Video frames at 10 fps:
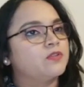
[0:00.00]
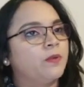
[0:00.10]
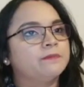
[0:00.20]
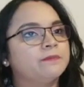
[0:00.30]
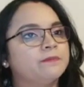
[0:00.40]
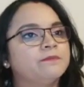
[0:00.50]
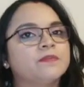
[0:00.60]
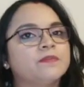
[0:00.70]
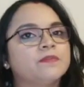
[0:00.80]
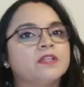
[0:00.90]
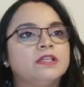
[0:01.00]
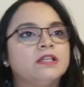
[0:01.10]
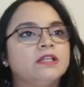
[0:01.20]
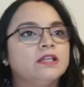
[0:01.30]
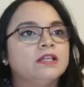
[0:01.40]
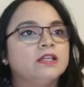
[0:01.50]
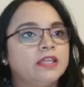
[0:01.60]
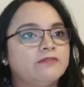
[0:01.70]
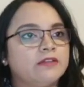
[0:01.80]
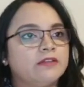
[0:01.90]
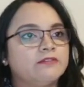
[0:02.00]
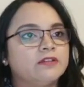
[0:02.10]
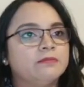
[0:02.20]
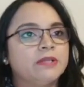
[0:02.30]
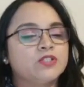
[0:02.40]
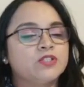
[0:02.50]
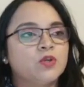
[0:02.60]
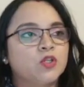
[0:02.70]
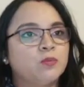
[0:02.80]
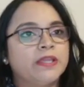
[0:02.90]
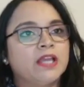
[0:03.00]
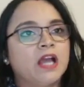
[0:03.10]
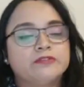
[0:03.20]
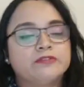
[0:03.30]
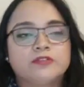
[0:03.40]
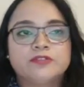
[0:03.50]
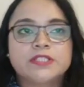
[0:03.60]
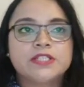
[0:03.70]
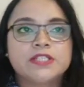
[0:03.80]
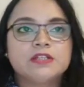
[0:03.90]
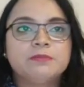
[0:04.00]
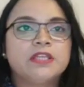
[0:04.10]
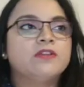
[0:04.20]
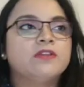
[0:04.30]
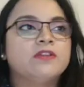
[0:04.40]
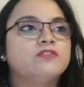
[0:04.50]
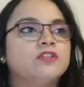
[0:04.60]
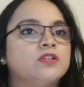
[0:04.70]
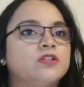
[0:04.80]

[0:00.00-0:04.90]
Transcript: square. e5. Black 2 occupying half of the center, making way for the